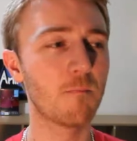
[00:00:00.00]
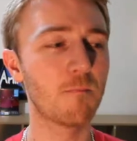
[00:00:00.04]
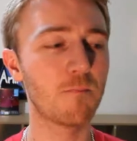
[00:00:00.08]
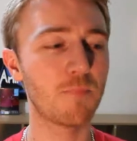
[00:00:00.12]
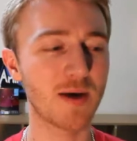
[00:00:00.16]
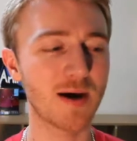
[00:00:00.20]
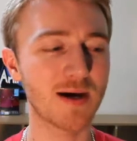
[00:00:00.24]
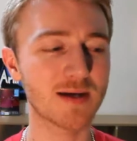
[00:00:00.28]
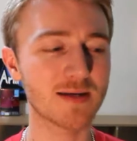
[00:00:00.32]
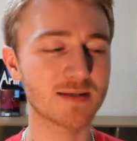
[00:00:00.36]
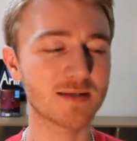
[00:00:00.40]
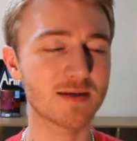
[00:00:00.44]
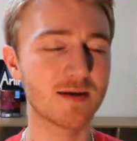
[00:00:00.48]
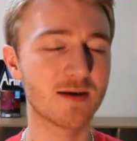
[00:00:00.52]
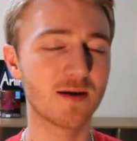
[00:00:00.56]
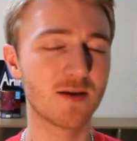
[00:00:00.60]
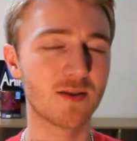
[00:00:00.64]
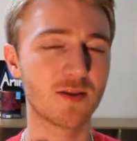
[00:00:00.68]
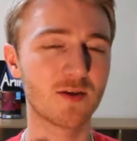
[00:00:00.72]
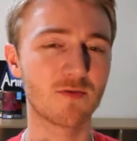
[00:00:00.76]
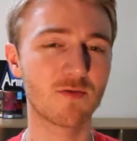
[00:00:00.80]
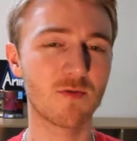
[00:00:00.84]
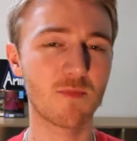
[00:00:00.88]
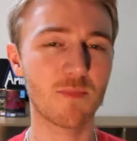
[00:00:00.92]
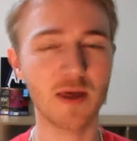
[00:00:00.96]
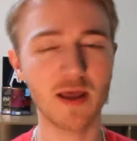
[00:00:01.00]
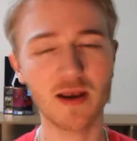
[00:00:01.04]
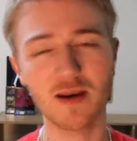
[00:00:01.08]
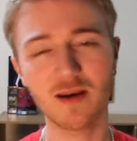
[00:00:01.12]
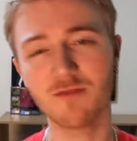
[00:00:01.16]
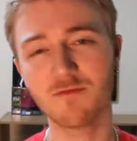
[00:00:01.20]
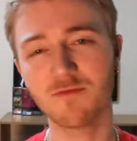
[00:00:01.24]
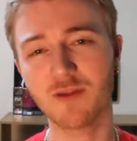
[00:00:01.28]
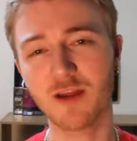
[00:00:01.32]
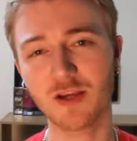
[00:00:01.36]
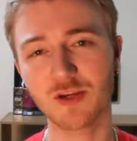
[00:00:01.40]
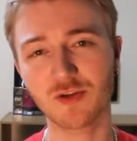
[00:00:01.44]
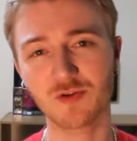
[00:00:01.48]
But the
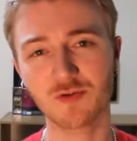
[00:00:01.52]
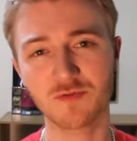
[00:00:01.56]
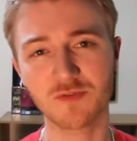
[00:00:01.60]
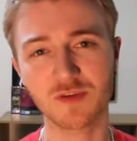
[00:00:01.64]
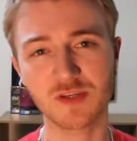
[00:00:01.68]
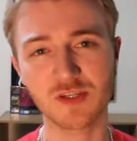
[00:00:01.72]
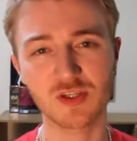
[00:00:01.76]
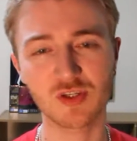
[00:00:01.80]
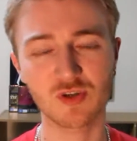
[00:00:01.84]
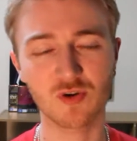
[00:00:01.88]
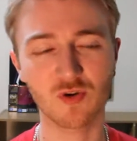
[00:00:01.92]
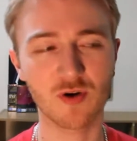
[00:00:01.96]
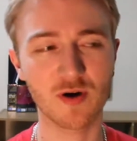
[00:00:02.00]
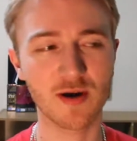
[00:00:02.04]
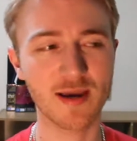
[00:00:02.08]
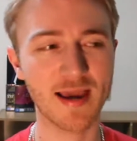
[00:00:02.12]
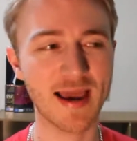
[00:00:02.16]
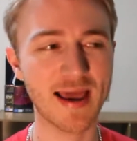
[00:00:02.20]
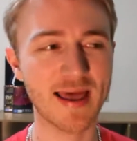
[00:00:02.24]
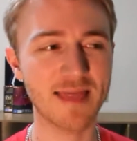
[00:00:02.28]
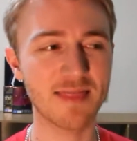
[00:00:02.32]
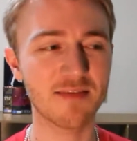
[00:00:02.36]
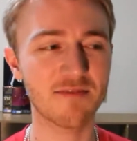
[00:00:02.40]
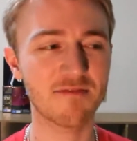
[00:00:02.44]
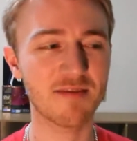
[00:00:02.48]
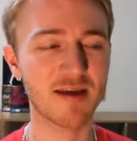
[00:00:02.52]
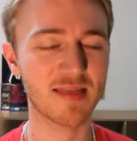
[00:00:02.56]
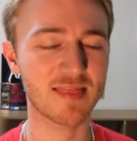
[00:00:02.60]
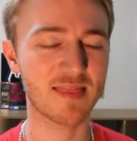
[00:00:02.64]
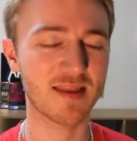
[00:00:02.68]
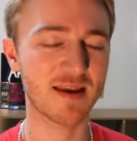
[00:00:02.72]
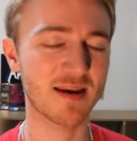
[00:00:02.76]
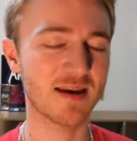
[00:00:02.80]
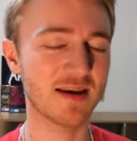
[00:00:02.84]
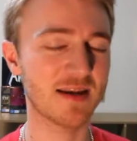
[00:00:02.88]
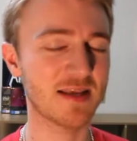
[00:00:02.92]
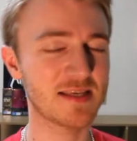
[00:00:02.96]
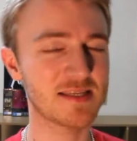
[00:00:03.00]
repetitive nature of the story and the fact
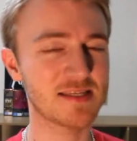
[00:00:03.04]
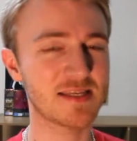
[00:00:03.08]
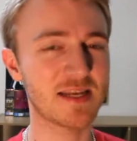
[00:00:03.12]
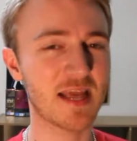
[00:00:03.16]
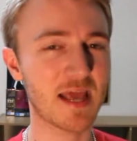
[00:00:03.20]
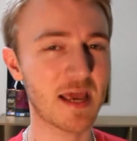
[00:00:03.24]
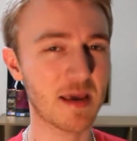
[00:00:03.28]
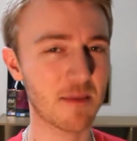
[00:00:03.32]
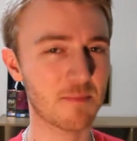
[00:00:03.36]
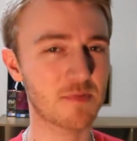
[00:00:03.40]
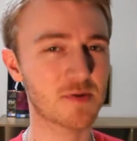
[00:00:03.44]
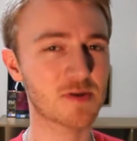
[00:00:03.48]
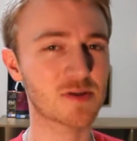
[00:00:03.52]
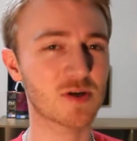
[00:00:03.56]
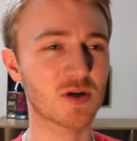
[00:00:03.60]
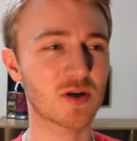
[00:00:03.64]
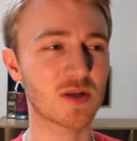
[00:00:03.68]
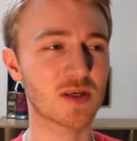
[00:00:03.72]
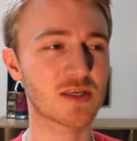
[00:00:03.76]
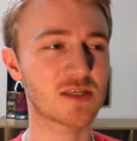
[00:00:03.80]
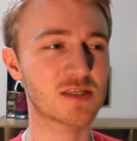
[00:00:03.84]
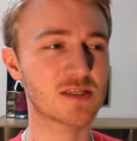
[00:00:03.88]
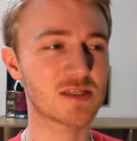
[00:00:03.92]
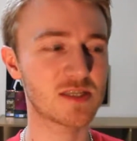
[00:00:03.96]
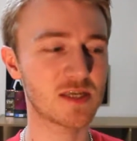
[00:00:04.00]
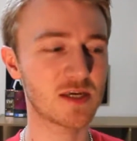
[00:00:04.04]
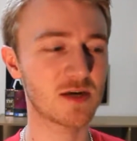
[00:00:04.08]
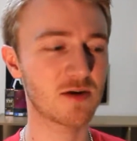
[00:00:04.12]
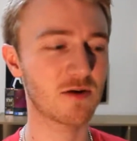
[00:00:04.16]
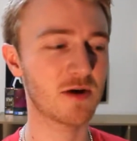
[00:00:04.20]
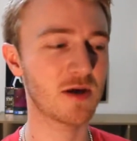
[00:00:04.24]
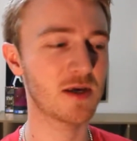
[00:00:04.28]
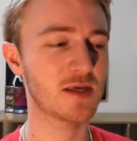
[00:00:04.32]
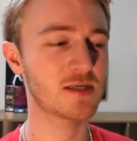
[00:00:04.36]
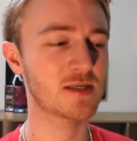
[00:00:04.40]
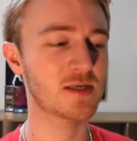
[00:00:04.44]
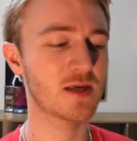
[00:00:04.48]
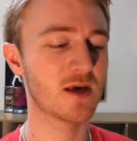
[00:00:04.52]
that it is an episodic
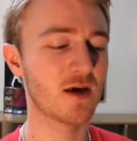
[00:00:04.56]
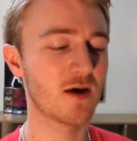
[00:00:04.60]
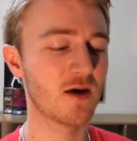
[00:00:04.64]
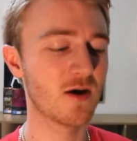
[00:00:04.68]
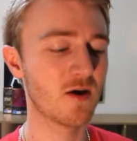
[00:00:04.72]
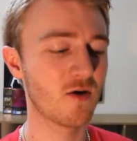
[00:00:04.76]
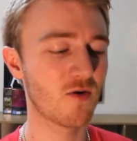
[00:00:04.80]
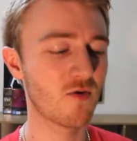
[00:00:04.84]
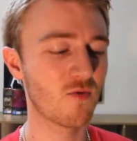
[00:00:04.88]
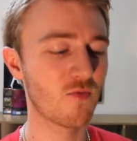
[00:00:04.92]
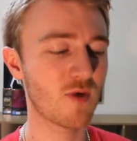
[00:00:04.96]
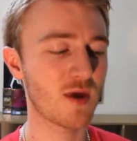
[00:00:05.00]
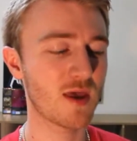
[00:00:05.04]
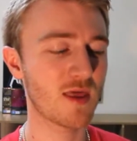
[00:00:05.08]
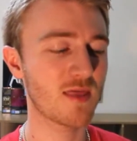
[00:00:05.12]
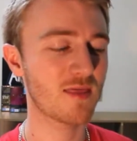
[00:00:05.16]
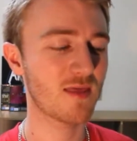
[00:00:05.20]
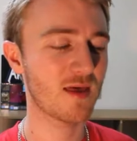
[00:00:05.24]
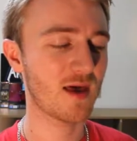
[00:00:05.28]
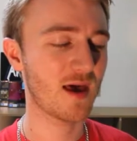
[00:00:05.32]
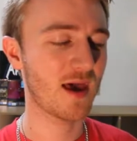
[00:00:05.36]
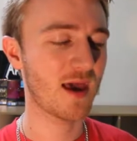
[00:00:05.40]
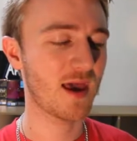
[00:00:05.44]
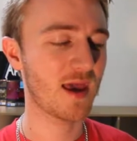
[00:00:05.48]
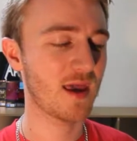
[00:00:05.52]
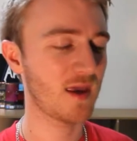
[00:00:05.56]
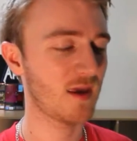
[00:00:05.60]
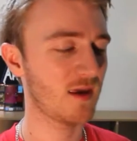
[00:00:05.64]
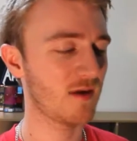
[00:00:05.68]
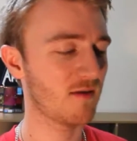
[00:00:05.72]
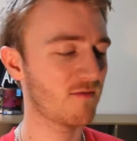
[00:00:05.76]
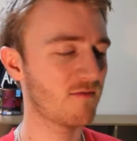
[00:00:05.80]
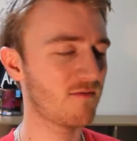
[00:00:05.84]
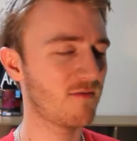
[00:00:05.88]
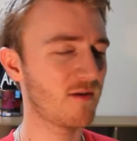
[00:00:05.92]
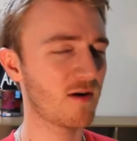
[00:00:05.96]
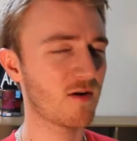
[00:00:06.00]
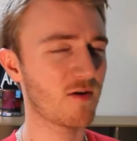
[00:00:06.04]
series with a
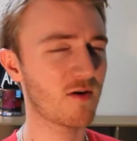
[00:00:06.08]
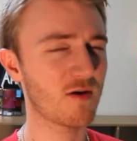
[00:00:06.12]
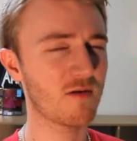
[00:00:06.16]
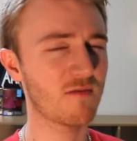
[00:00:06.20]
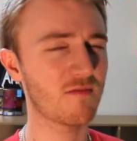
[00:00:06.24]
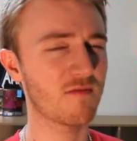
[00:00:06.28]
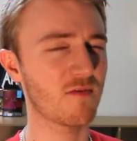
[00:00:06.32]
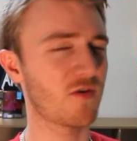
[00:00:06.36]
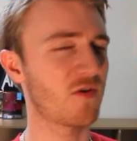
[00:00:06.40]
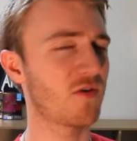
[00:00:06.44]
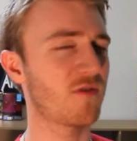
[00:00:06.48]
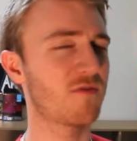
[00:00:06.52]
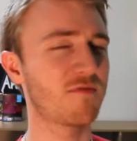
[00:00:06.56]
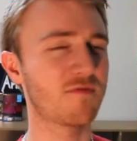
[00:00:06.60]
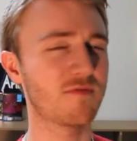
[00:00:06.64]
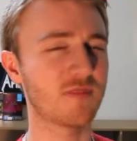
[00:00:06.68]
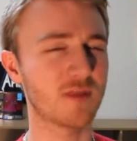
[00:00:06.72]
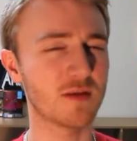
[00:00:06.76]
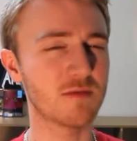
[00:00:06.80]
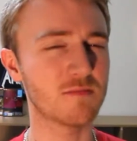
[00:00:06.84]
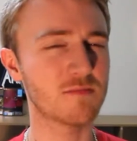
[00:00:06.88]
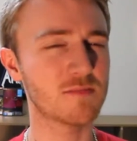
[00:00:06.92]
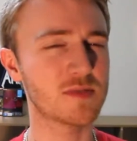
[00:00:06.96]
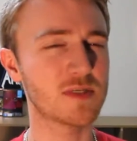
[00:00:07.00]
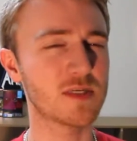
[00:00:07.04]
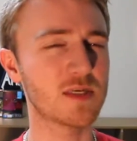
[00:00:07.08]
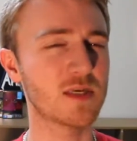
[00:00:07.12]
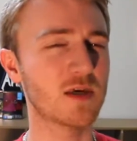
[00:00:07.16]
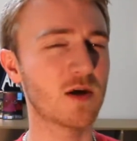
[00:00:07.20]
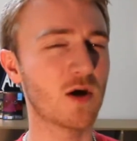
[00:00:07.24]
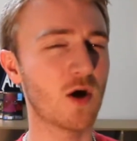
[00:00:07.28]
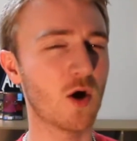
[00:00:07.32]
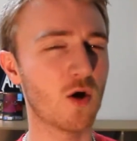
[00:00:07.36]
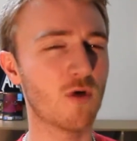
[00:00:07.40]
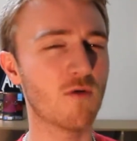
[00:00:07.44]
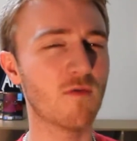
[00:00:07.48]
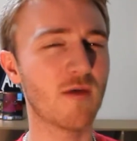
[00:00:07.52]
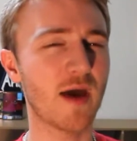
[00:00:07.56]
very, very
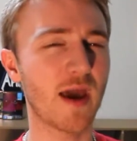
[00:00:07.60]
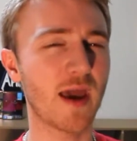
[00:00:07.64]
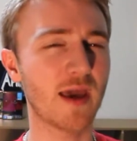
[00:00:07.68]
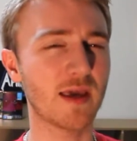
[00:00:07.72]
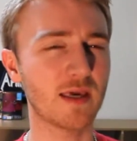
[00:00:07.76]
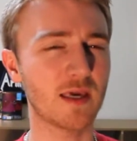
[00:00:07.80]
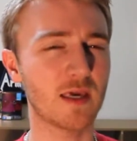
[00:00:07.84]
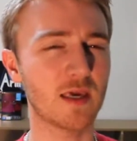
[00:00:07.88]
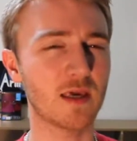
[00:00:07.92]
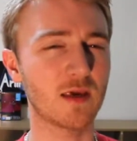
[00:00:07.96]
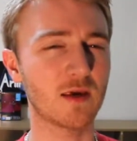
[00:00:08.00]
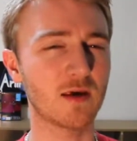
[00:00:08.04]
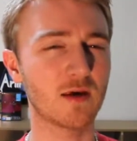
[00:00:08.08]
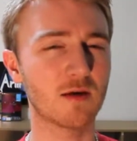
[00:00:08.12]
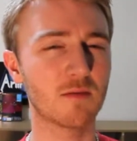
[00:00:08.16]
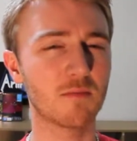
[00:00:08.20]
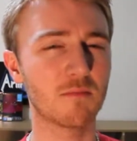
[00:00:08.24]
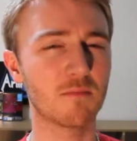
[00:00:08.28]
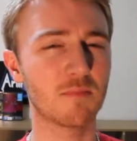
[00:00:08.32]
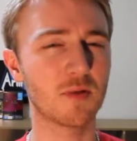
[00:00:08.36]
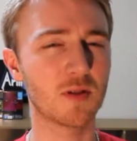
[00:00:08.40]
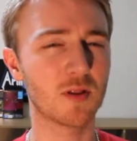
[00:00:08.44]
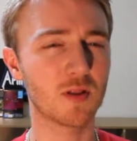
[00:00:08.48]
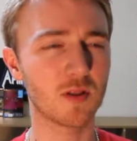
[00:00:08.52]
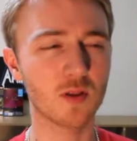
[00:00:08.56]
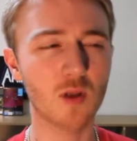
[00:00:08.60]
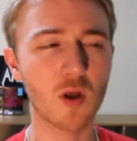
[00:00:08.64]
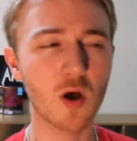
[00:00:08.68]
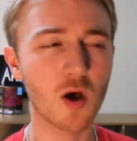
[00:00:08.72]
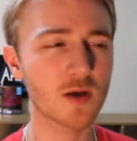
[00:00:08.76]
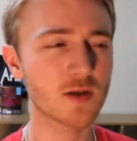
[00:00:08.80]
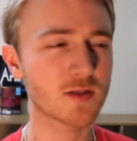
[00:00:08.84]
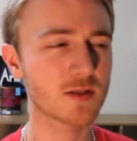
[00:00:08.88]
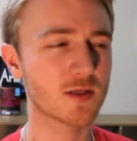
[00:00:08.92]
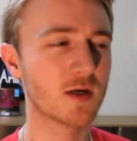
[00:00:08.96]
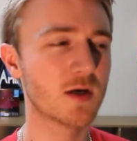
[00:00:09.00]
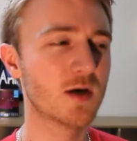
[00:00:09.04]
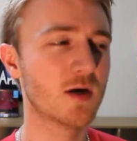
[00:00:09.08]
flimsy overhanging
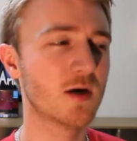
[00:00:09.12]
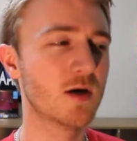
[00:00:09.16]
plot,